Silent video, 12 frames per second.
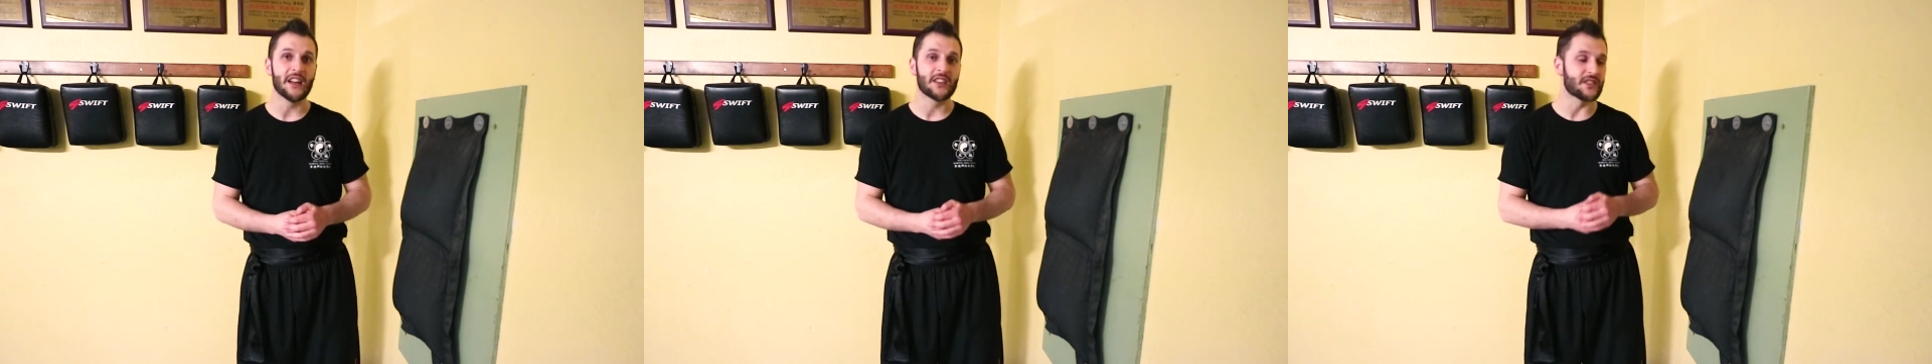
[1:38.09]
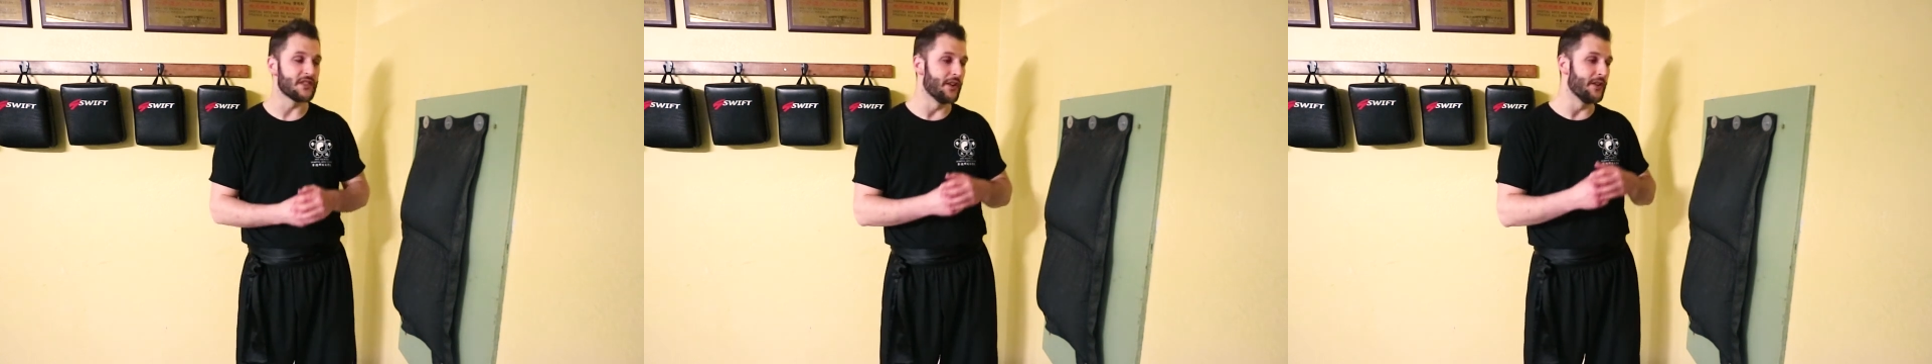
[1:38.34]

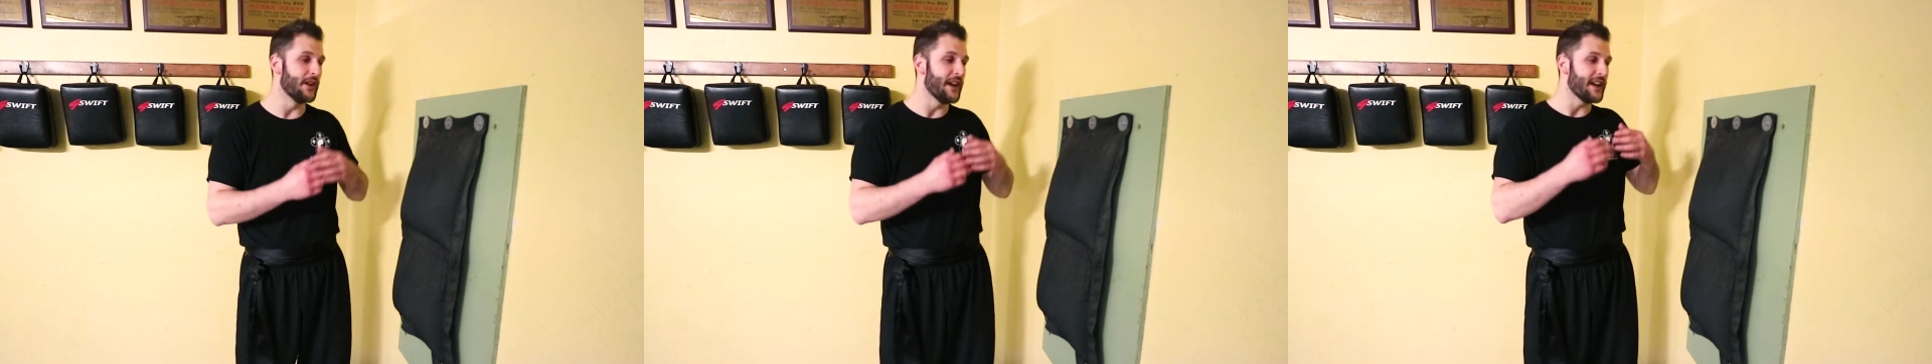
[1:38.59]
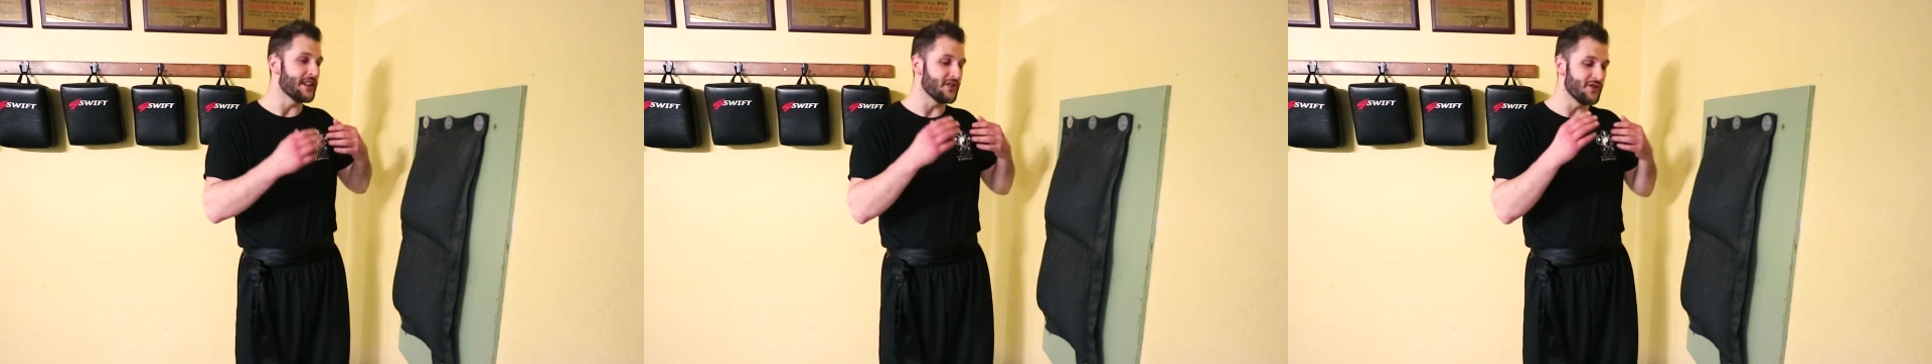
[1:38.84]
So
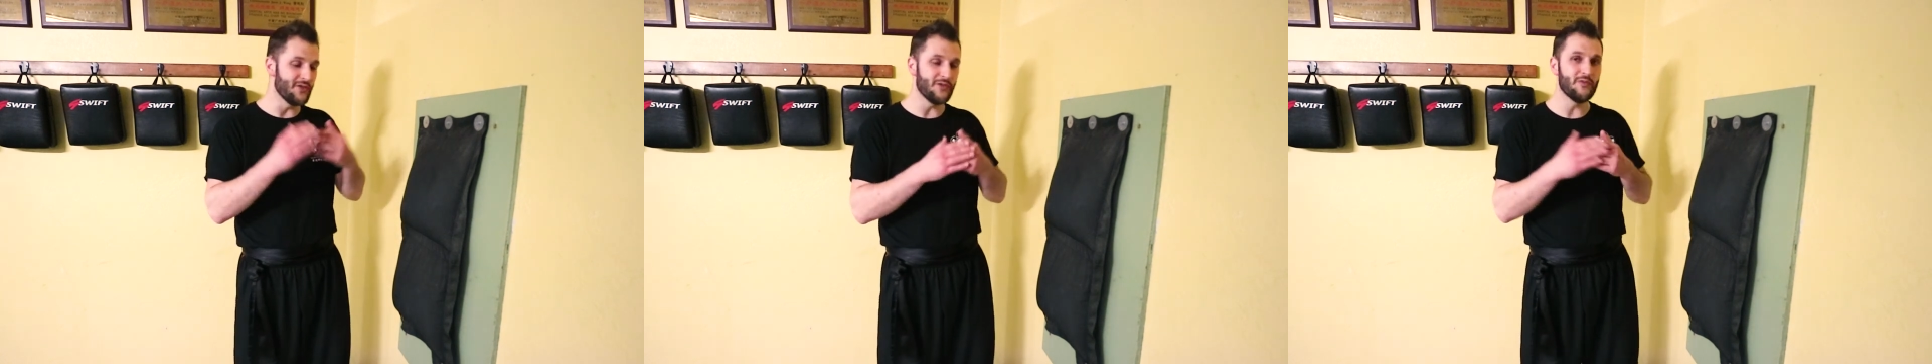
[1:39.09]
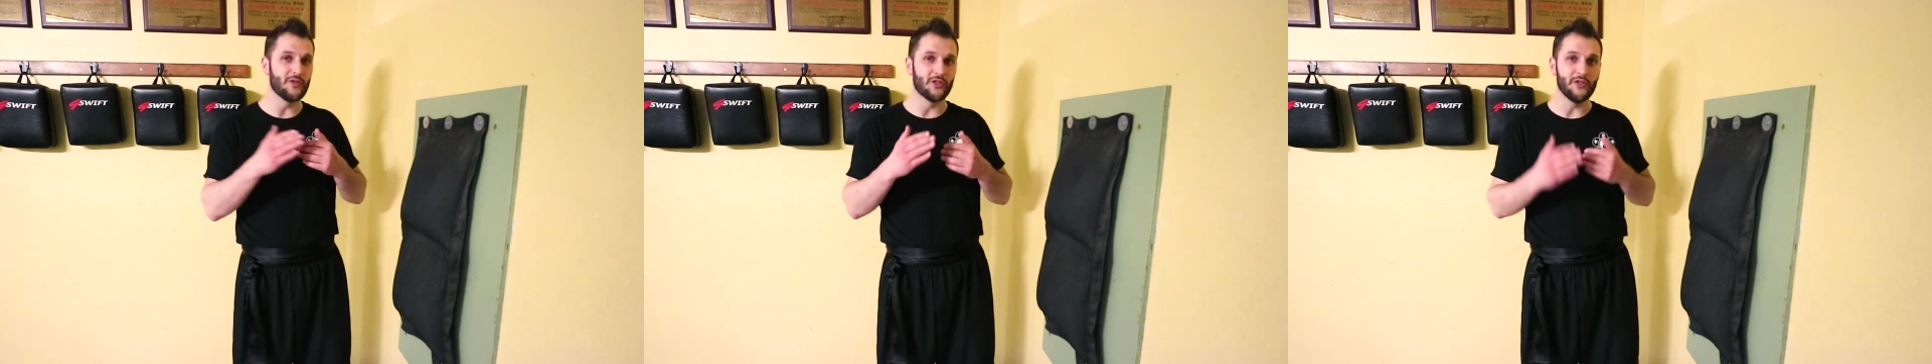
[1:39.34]

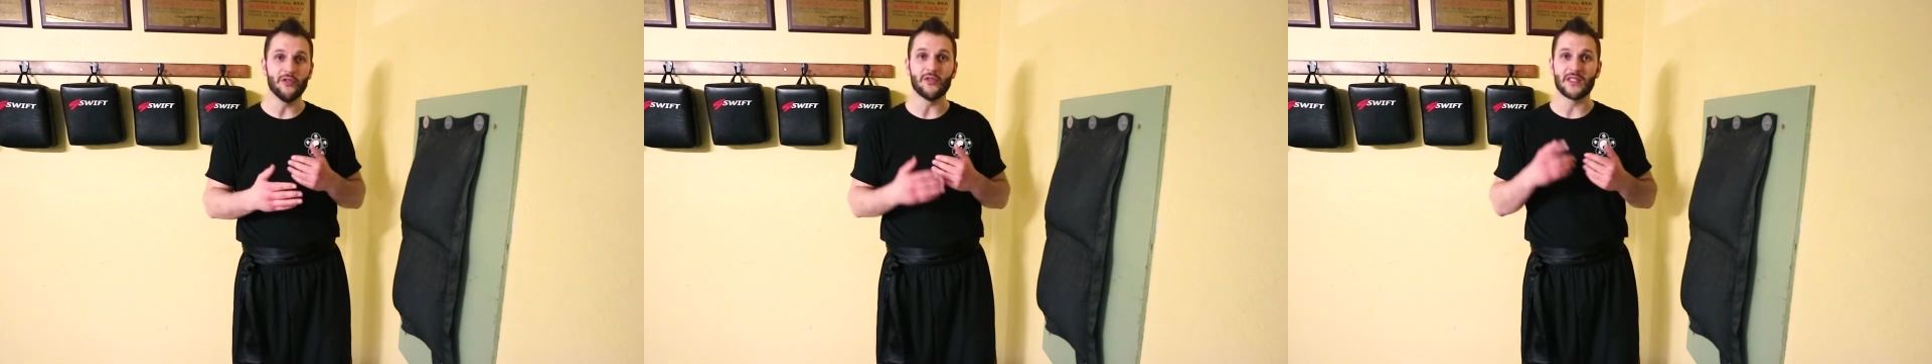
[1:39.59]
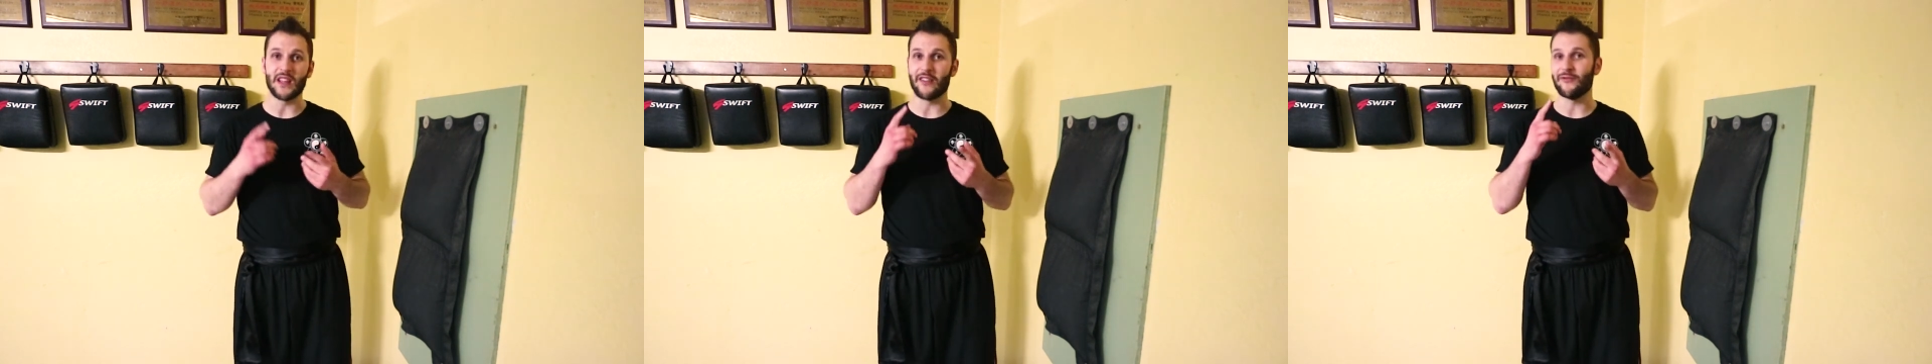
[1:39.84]
you will
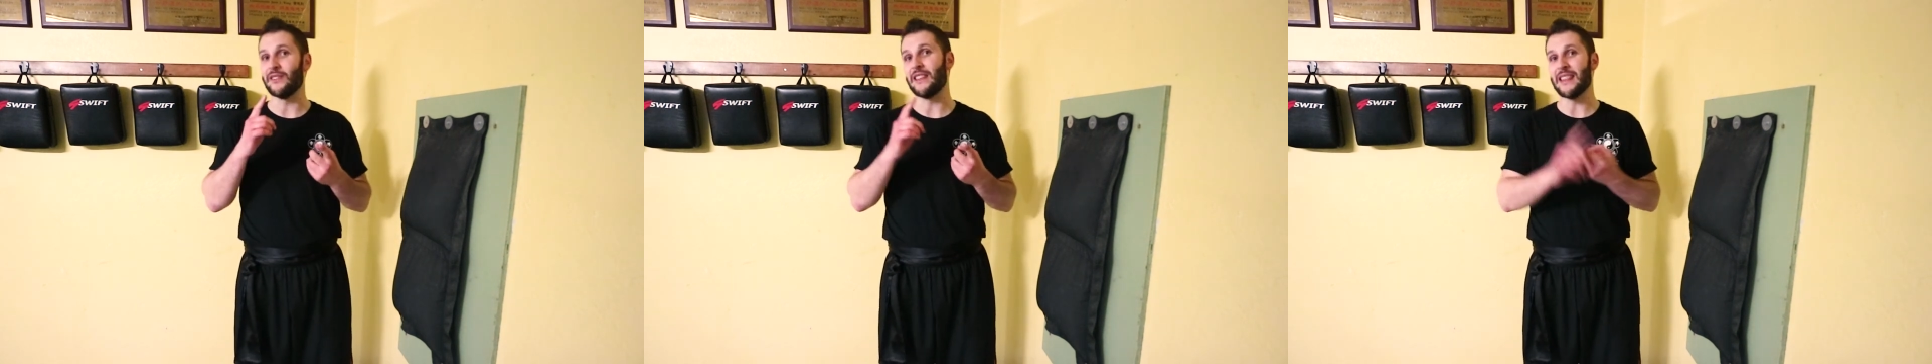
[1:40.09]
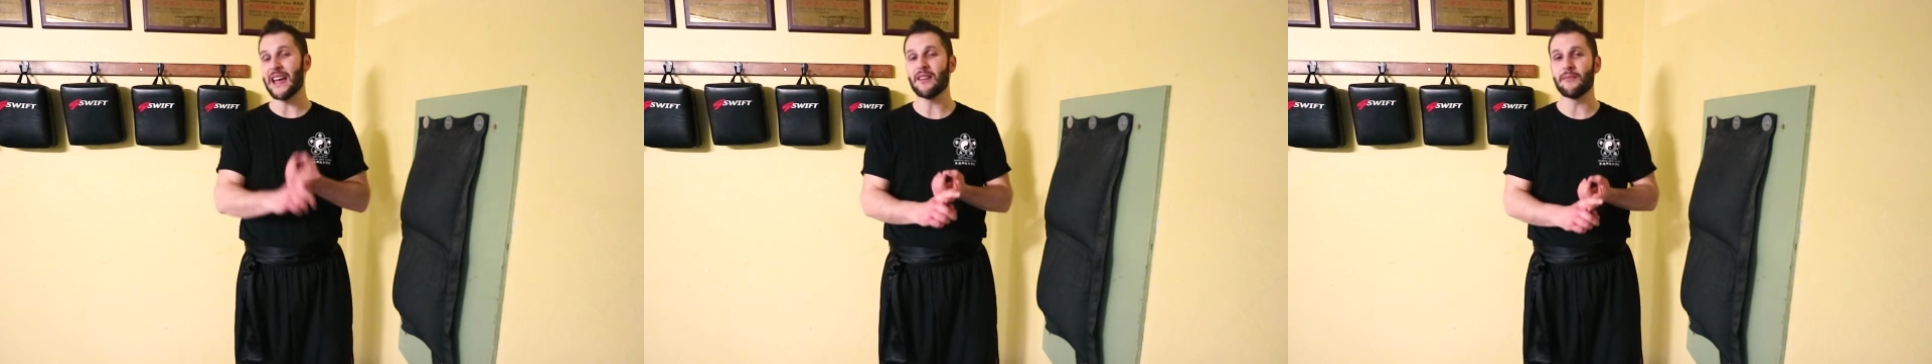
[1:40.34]
lose not only
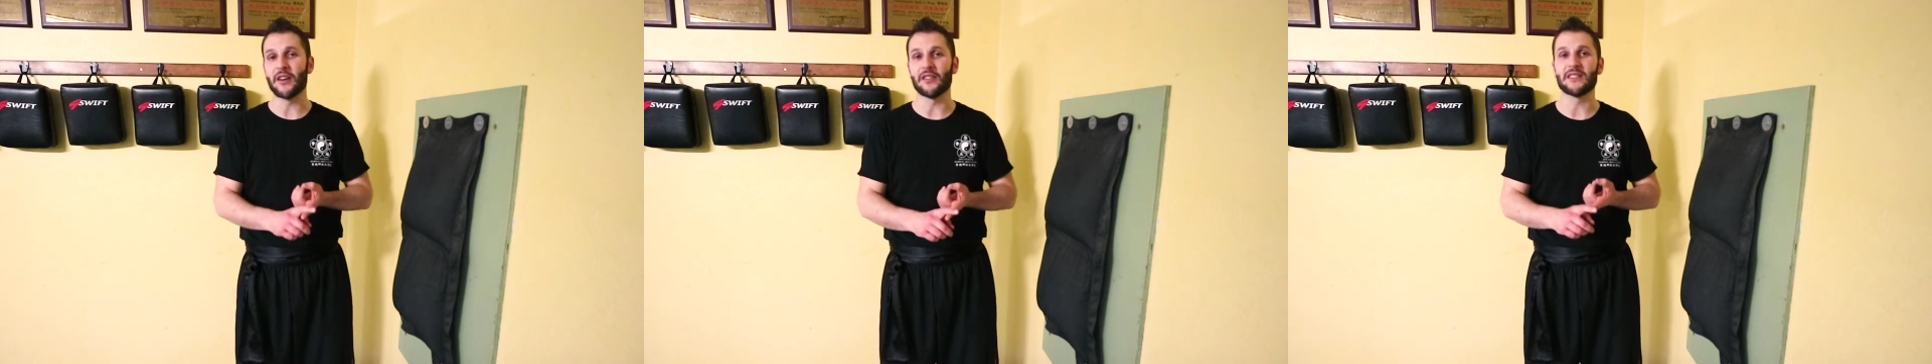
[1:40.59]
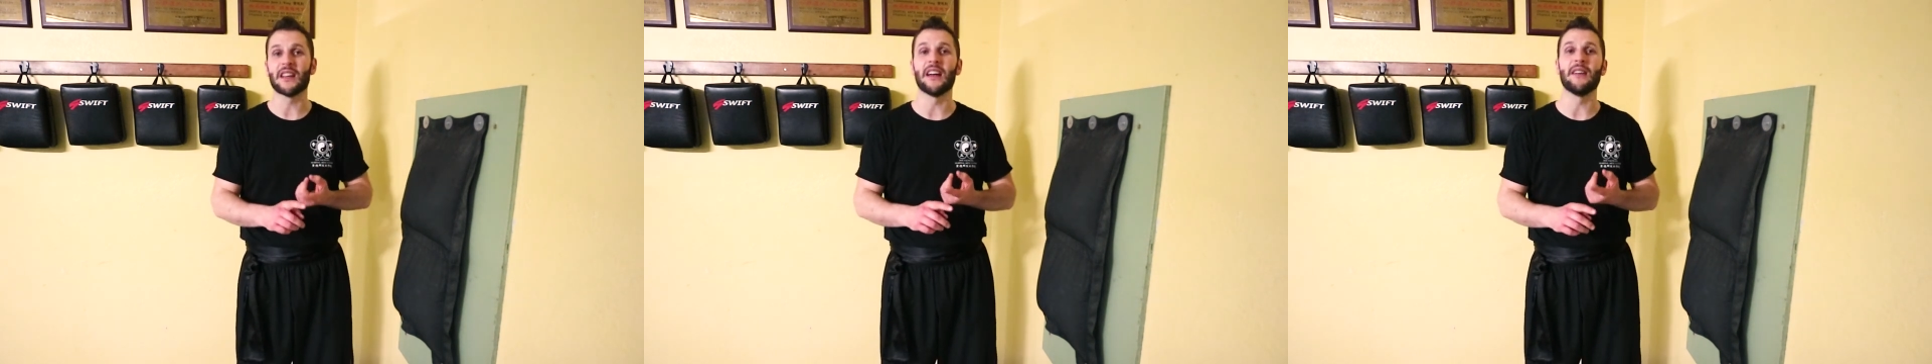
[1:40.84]
that amount
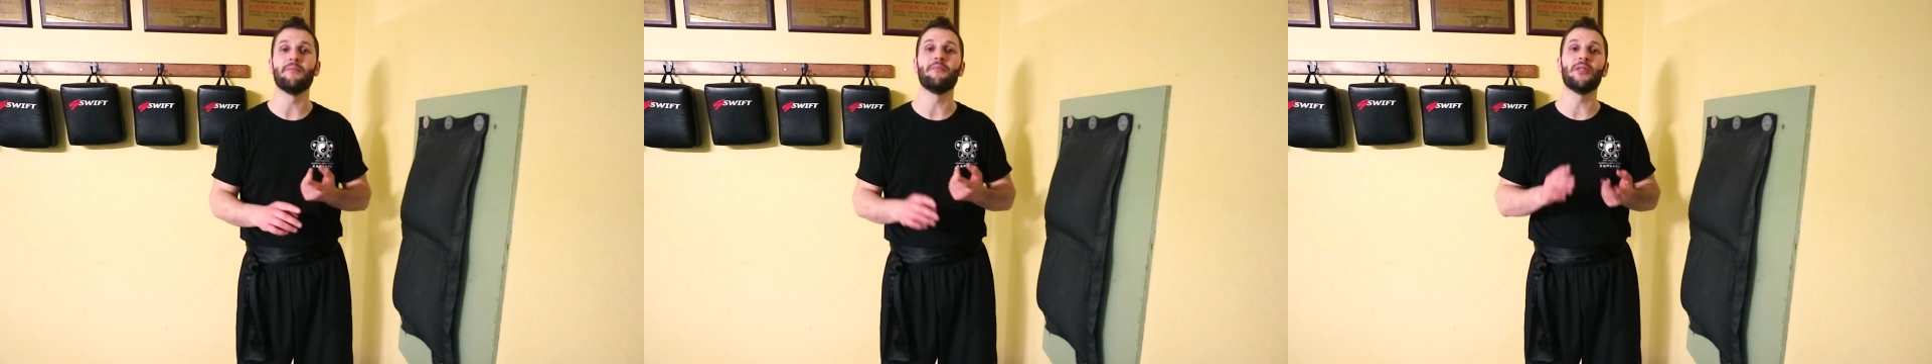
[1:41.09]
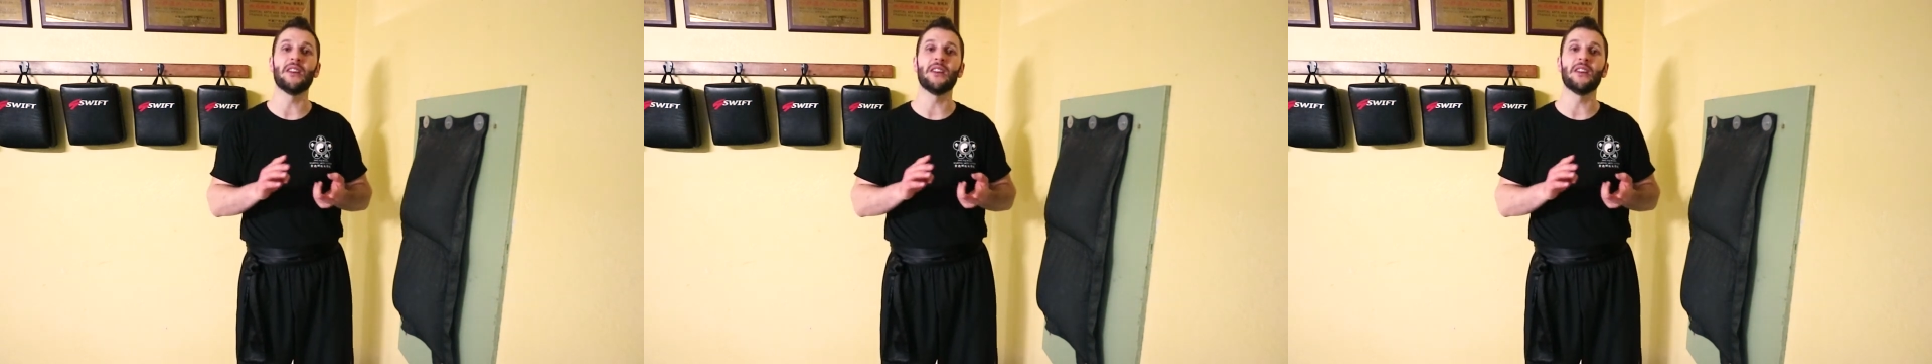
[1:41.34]
of time,